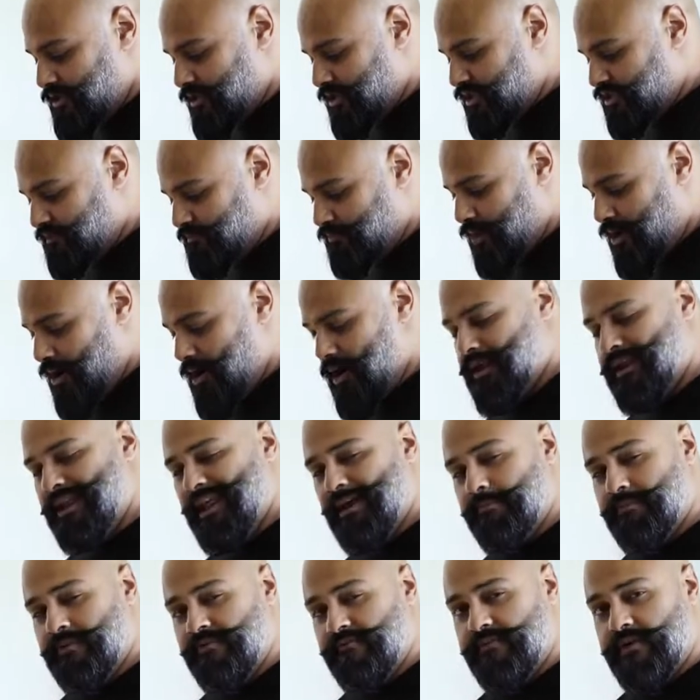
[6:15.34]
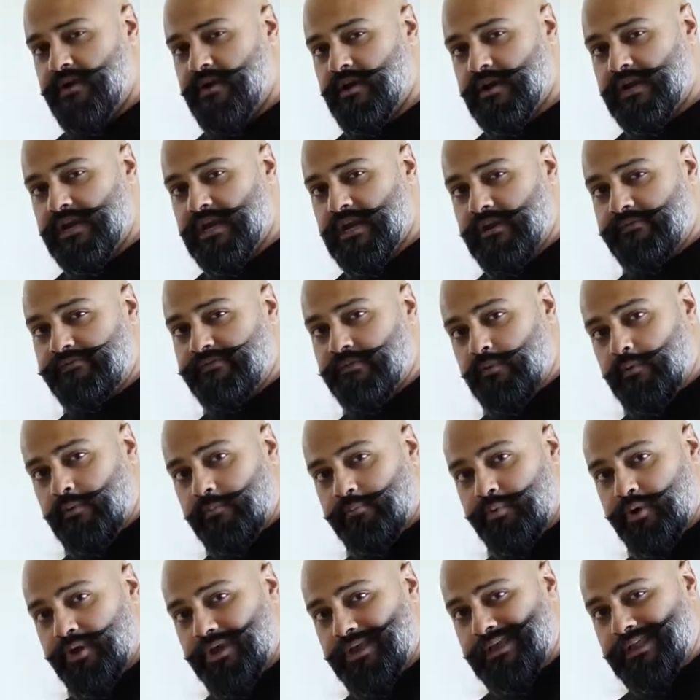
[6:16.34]
to this pot. Now be very careful
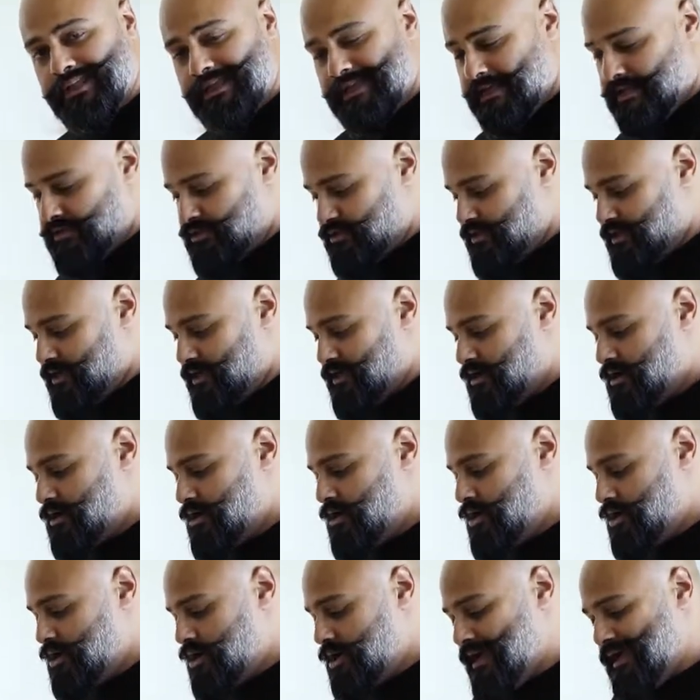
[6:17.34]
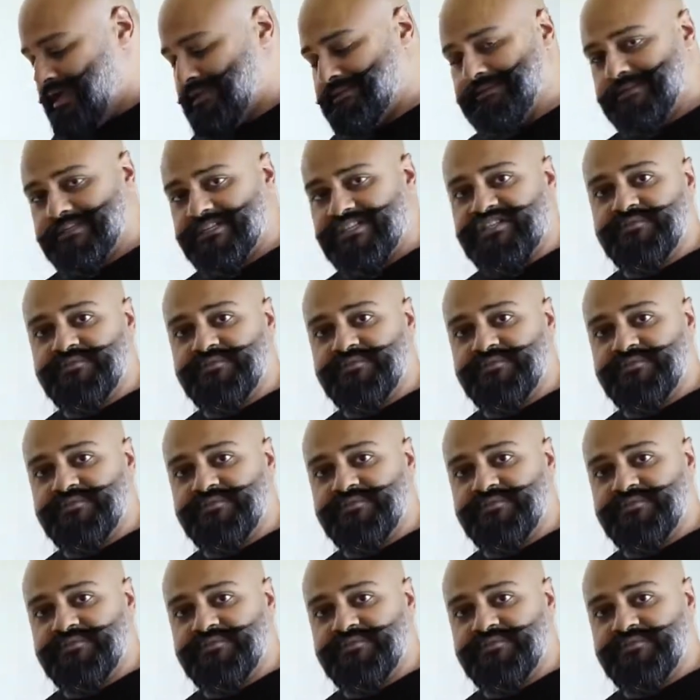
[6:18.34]
when putting it into here. It's gonna